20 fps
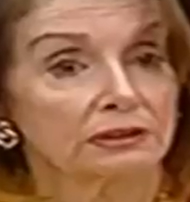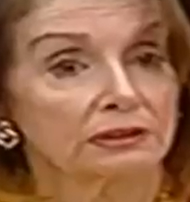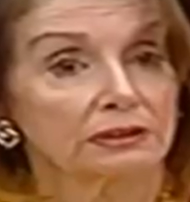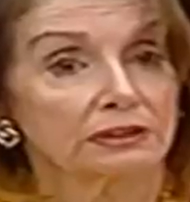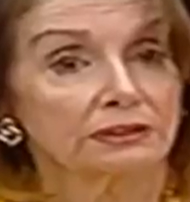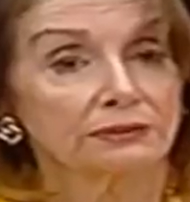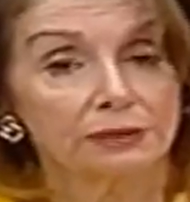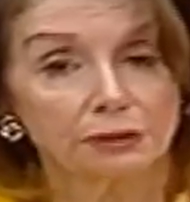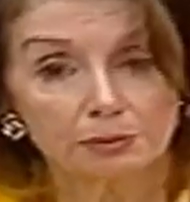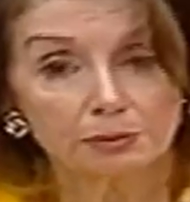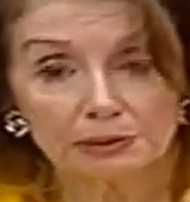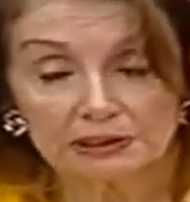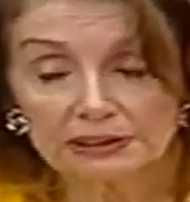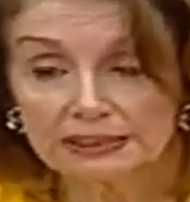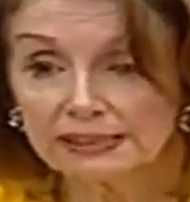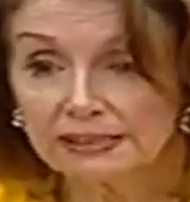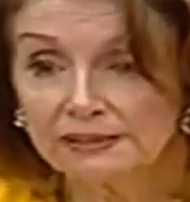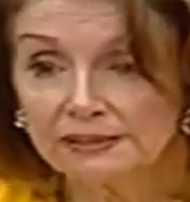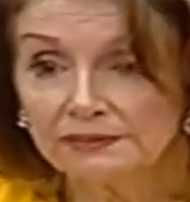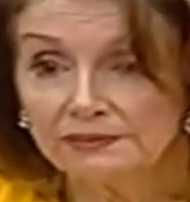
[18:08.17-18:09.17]
If you
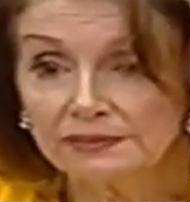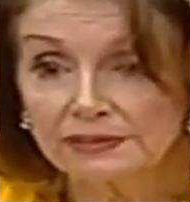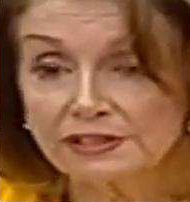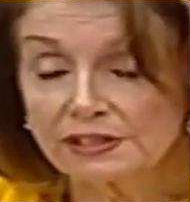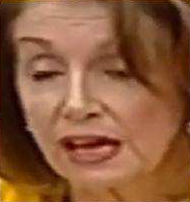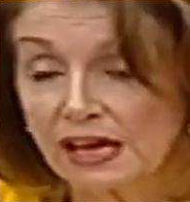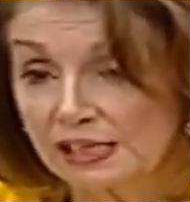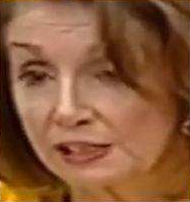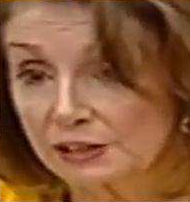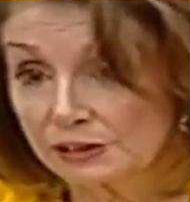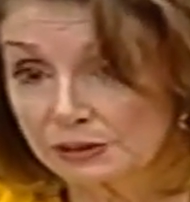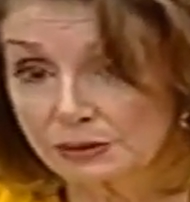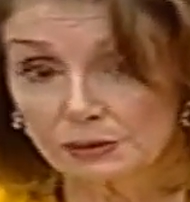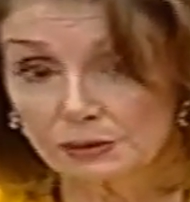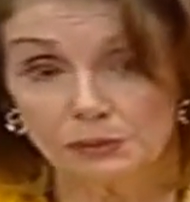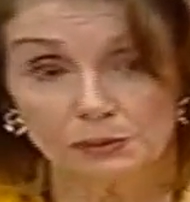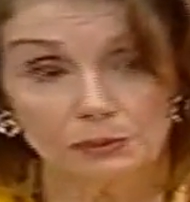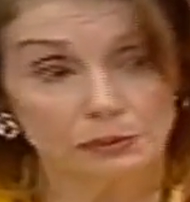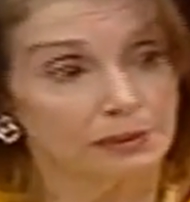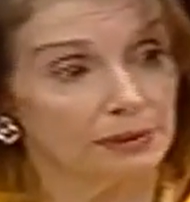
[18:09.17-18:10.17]
believe, as I
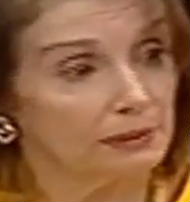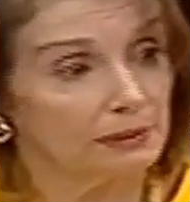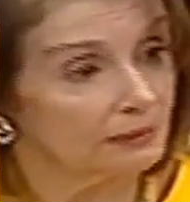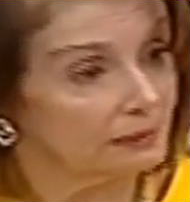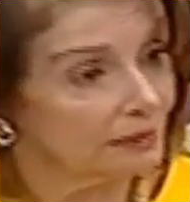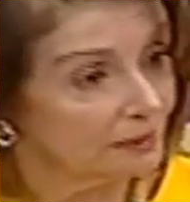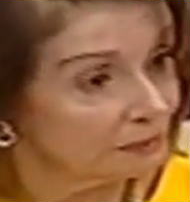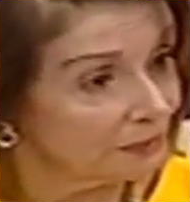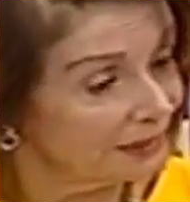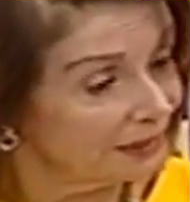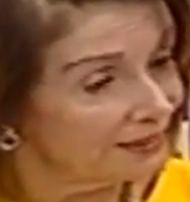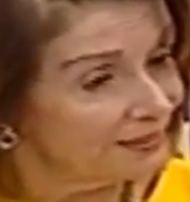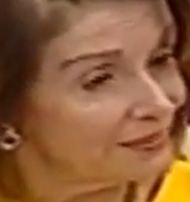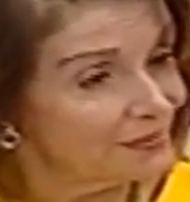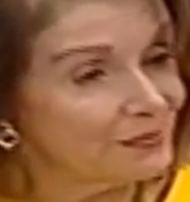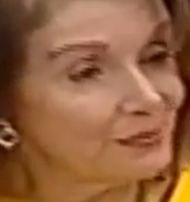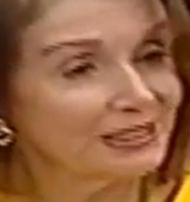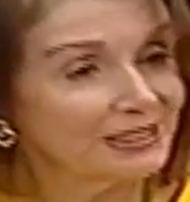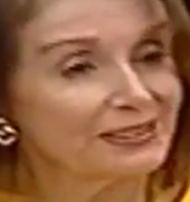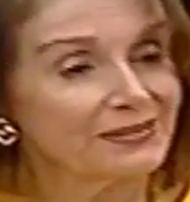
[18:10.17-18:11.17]
do, and
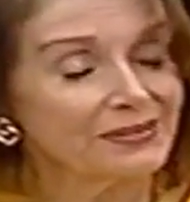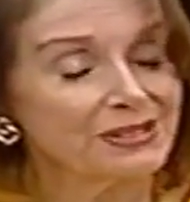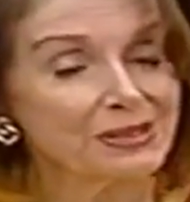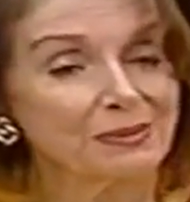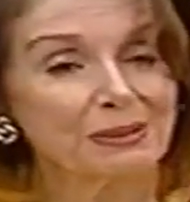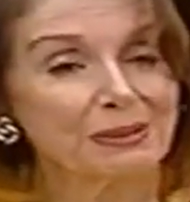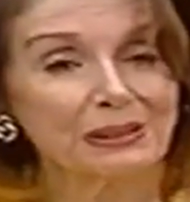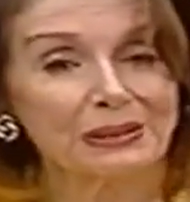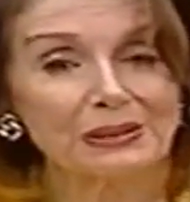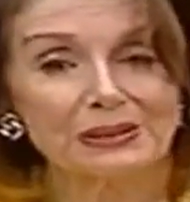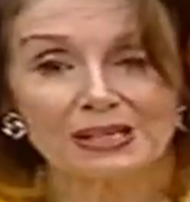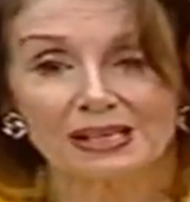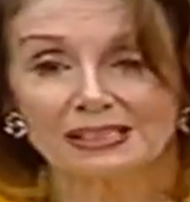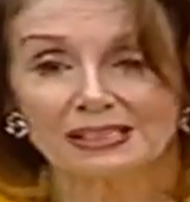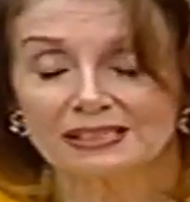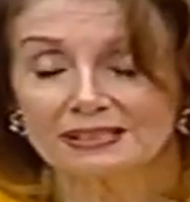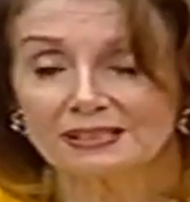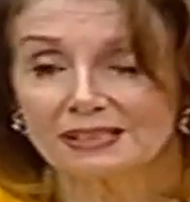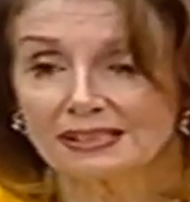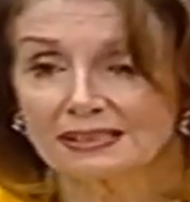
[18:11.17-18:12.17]
I believe the speaker
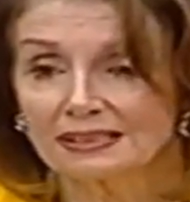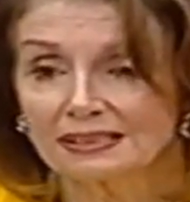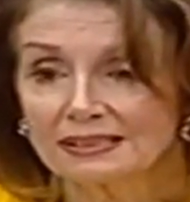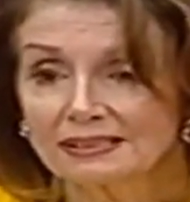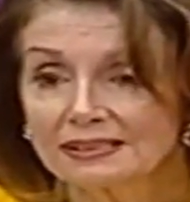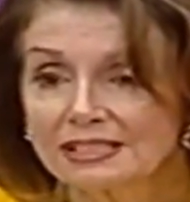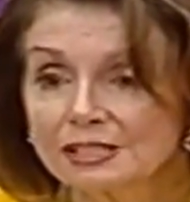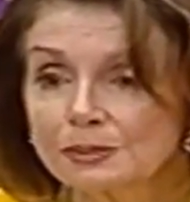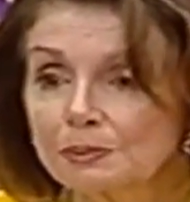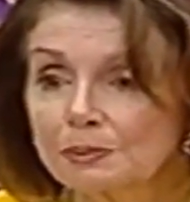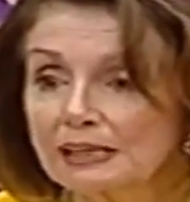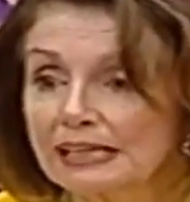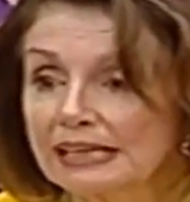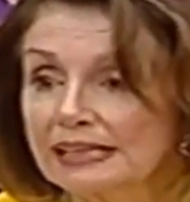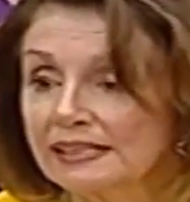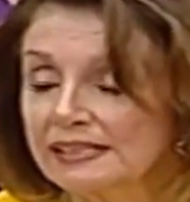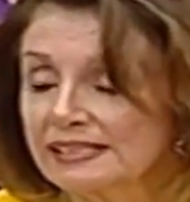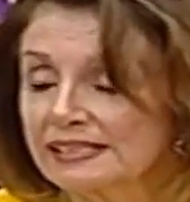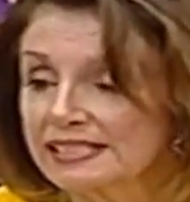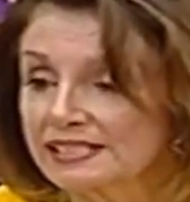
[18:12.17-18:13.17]
does, that this
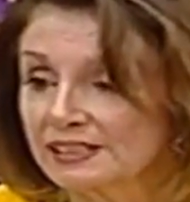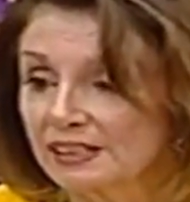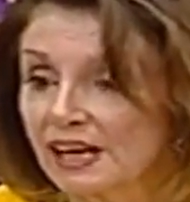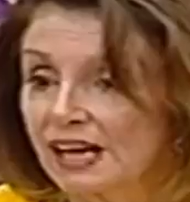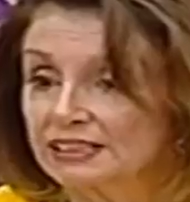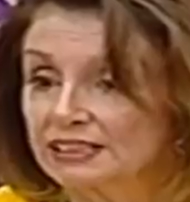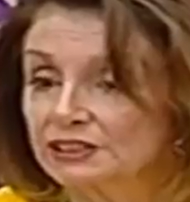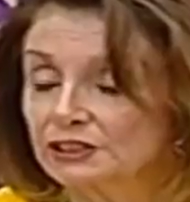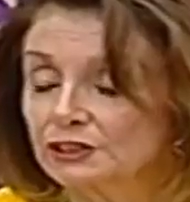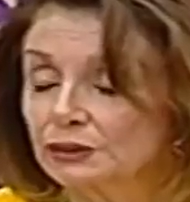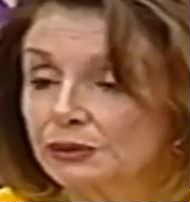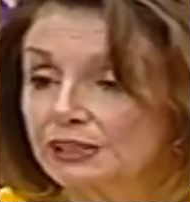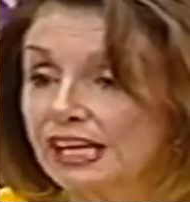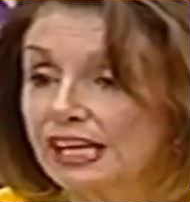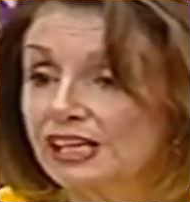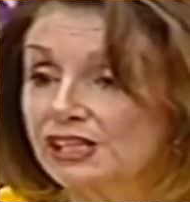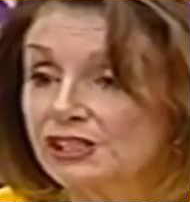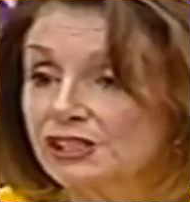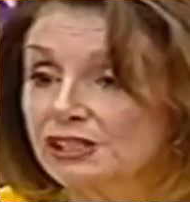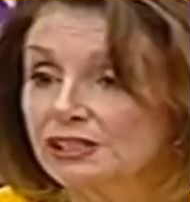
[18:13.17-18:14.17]
planet is God's
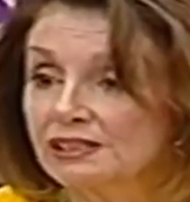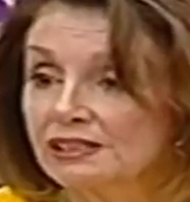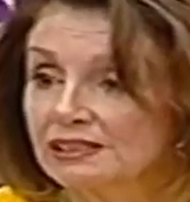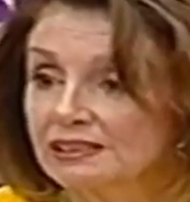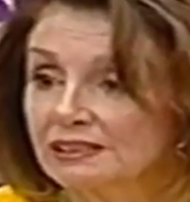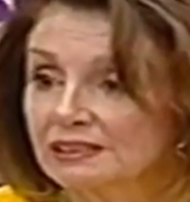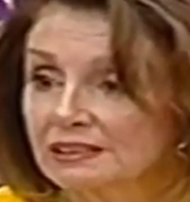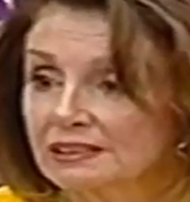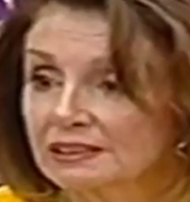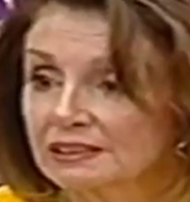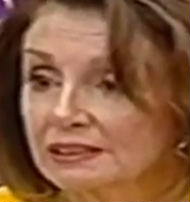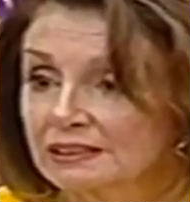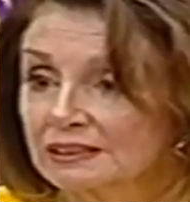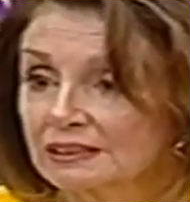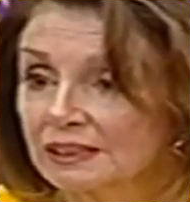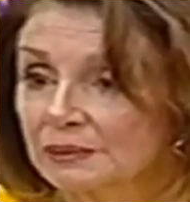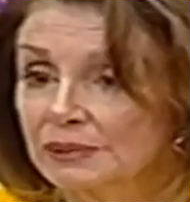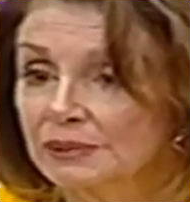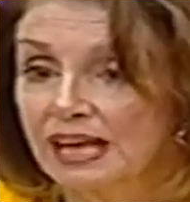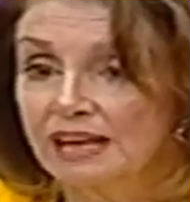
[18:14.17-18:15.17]
creation,
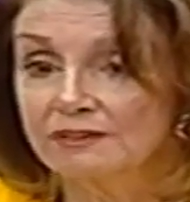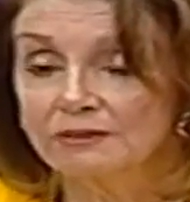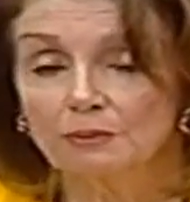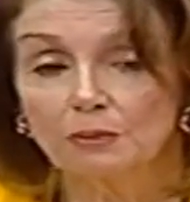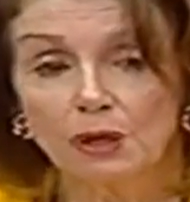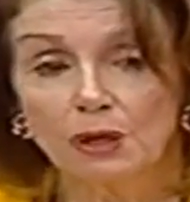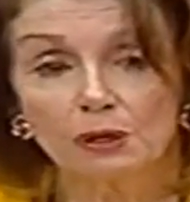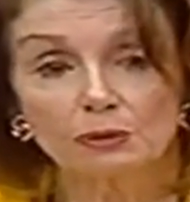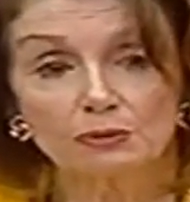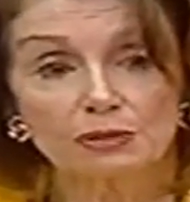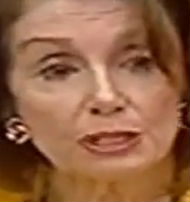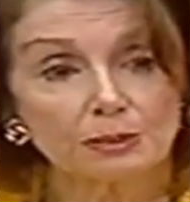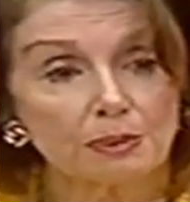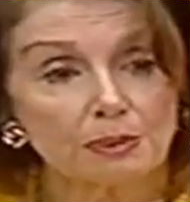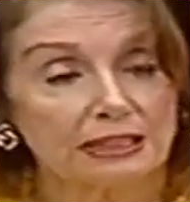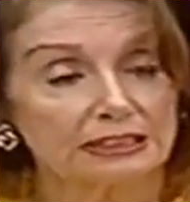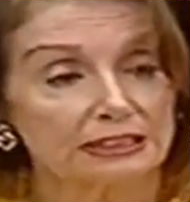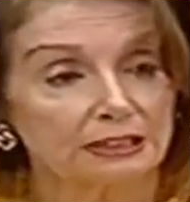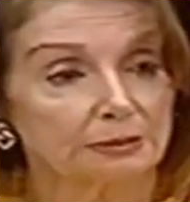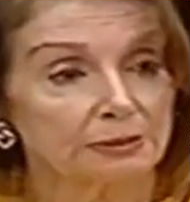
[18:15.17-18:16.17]
and we have a moral
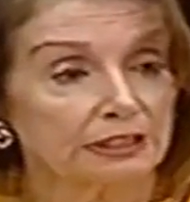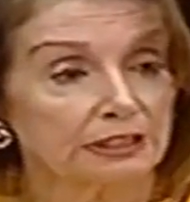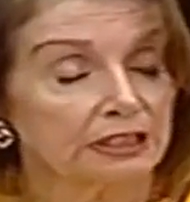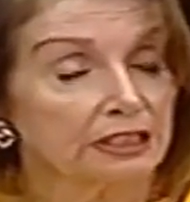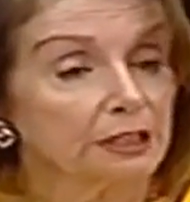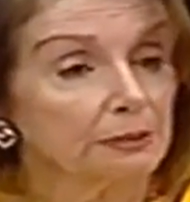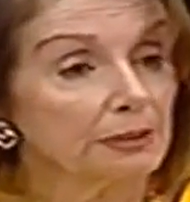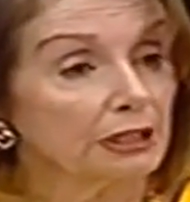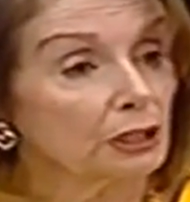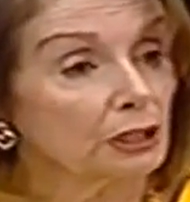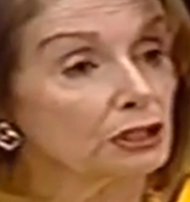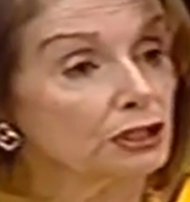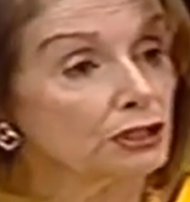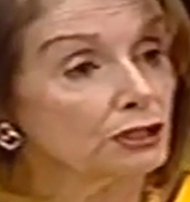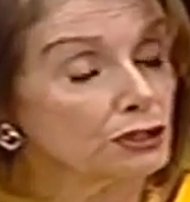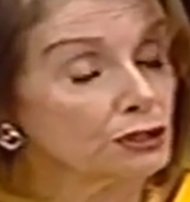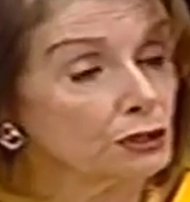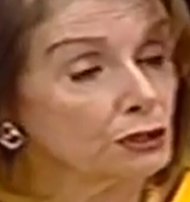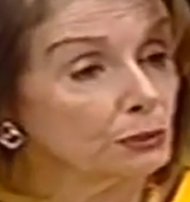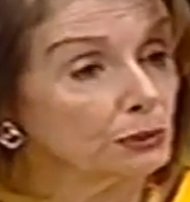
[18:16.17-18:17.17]
responsibility to be good
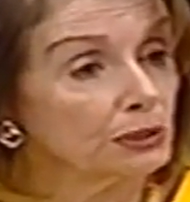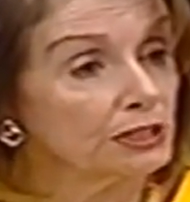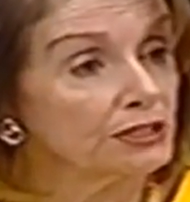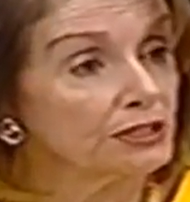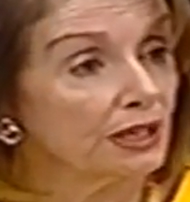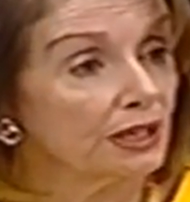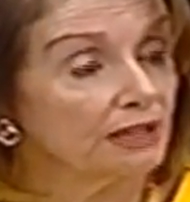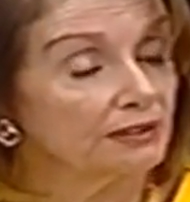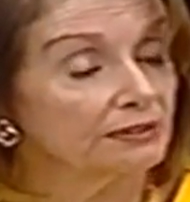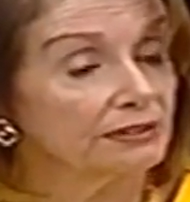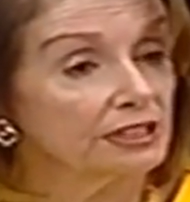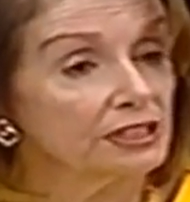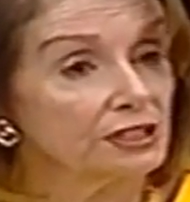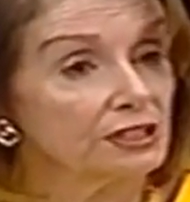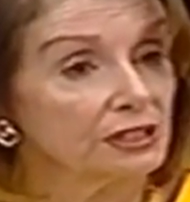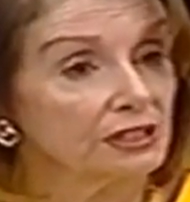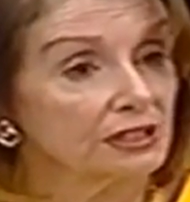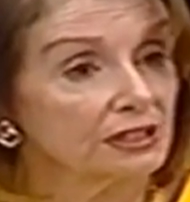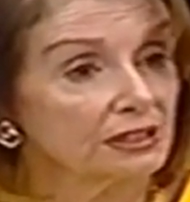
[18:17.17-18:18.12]
stewards of it,